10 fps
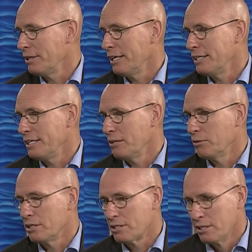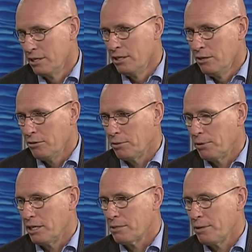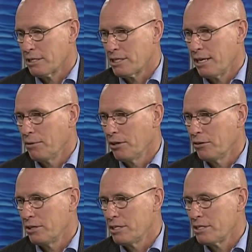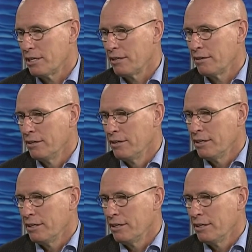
And the idea was with the prospects game, although it is a